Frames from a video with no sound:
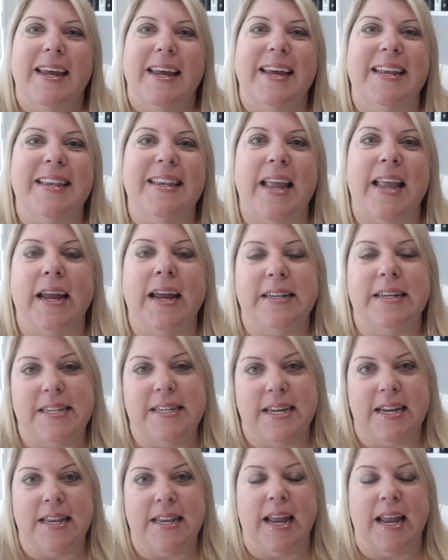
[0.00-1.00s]
in
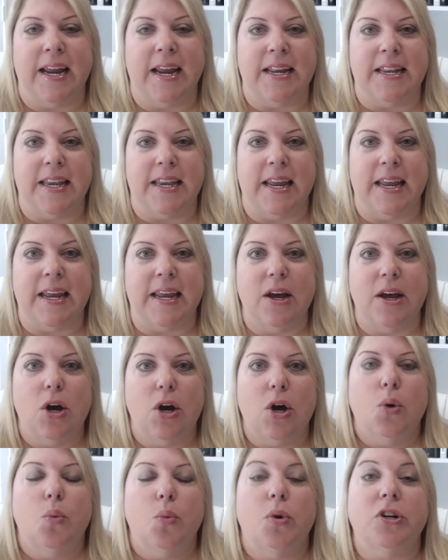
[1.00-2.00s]
1990
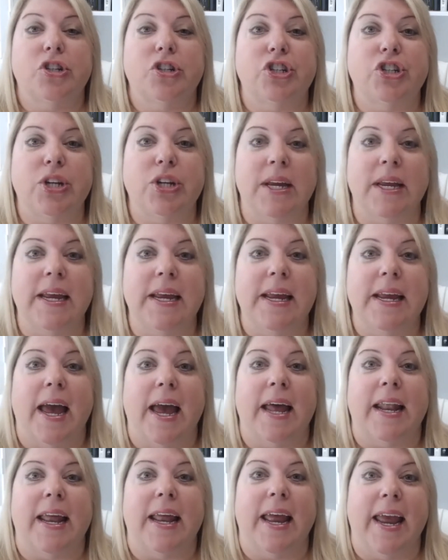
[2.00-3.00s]
where she
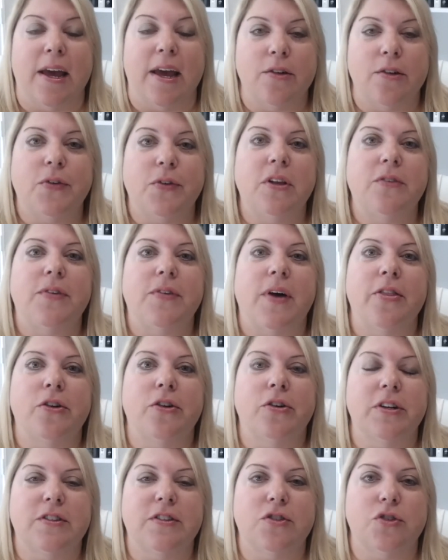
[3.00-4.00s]
and a handful of
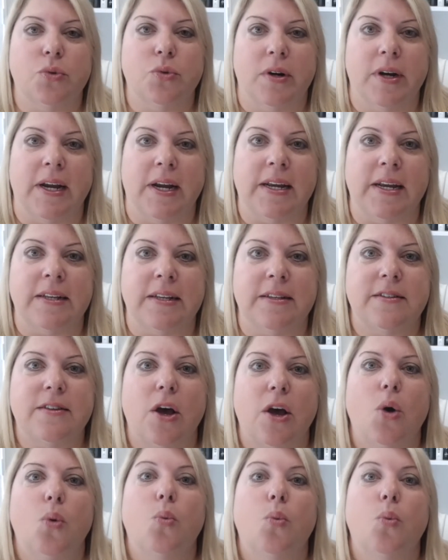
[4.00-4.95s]
other historians